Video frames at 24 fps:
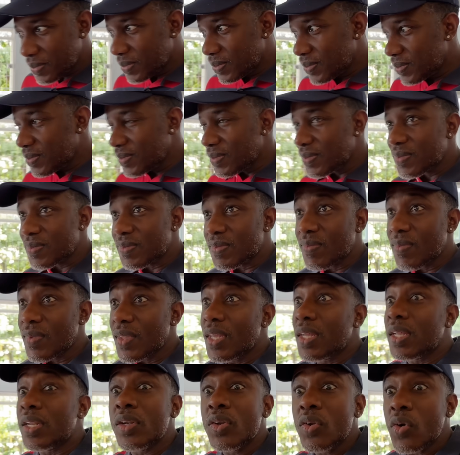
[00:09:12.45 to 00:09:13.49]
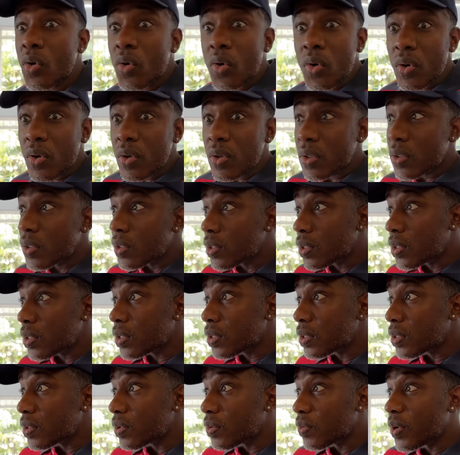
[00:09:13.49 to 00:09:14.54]
have you eaten? No. I have
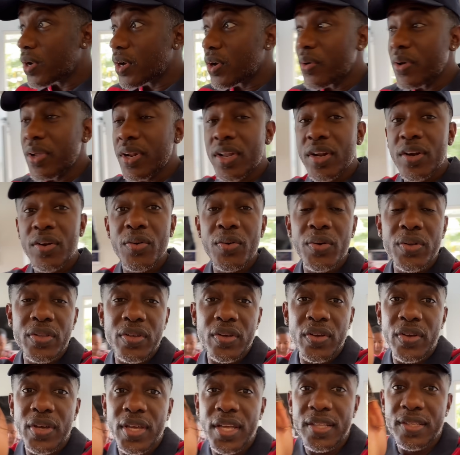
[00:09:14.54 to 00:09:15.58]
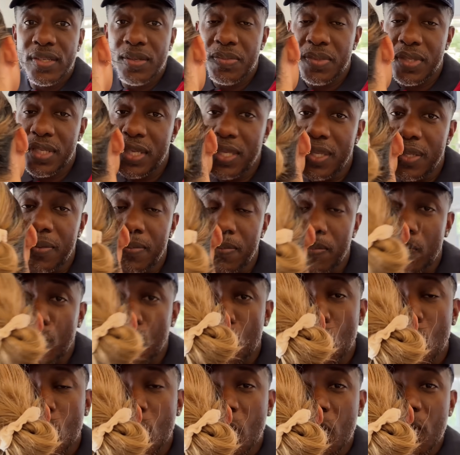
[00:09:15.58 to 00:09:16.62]
something. We're going on the road to go get something to eat.
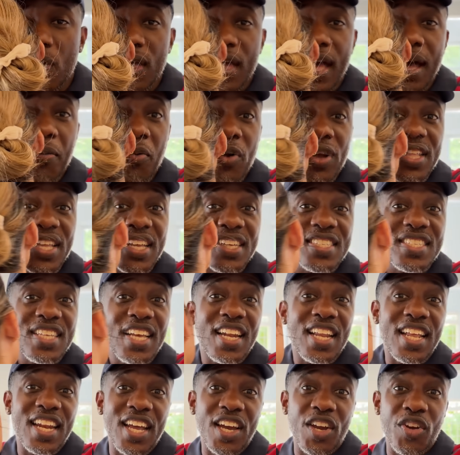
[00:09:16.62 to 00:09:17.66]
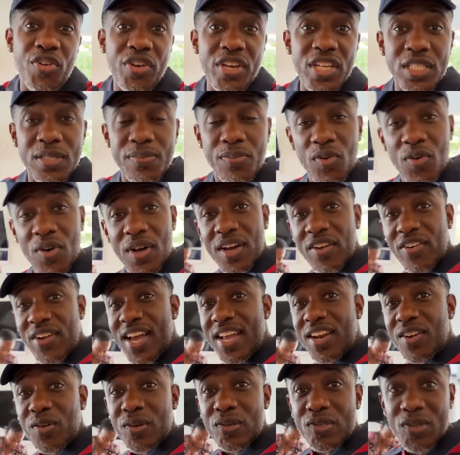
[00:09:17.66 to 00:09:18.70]
No, I want a salad, a greens more right
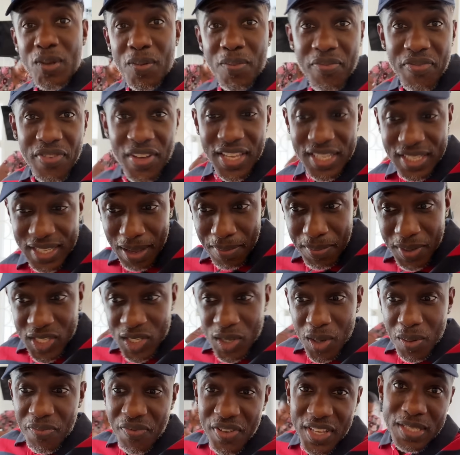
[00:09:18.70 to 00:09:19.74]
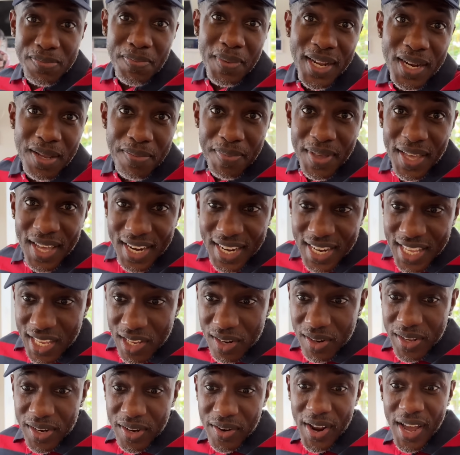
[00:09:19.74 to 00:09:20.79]
now. Sumfest, I'm a Sumfest body may I deal
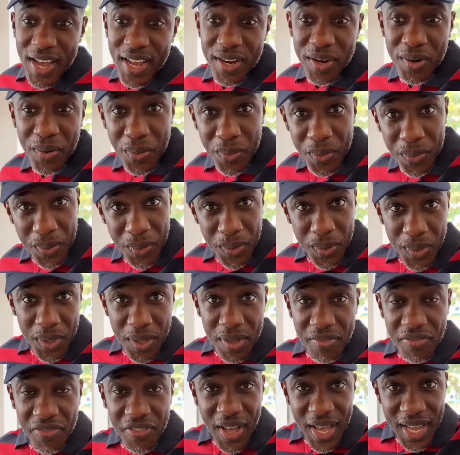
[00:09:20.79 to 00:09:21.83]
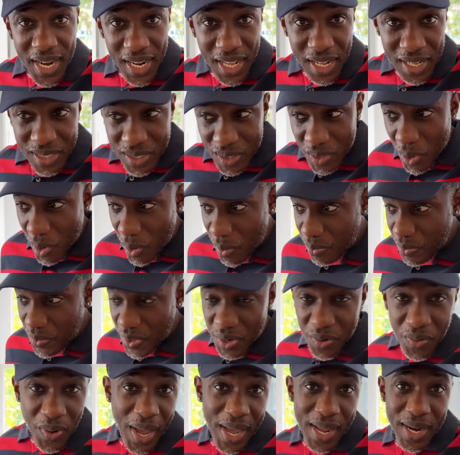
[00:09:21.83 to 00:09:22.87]
it right now. Final sculpting
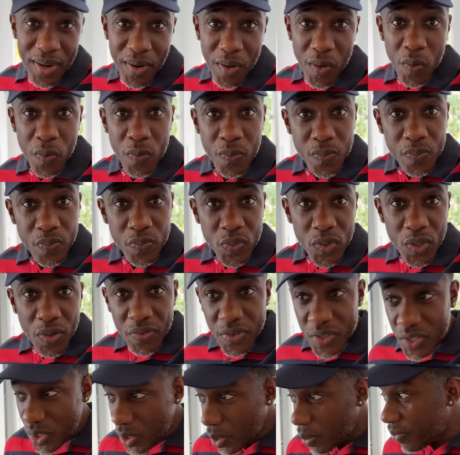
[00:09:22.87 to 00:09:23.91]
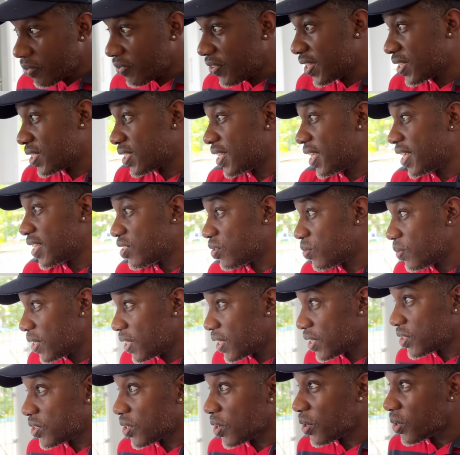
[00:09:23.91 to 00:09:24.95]
right now for Sumfest next week.
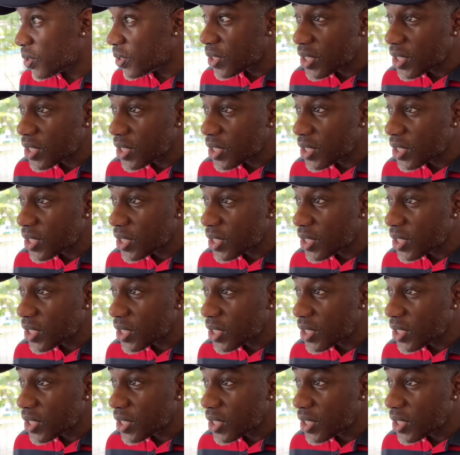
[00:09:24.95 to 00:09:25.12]
So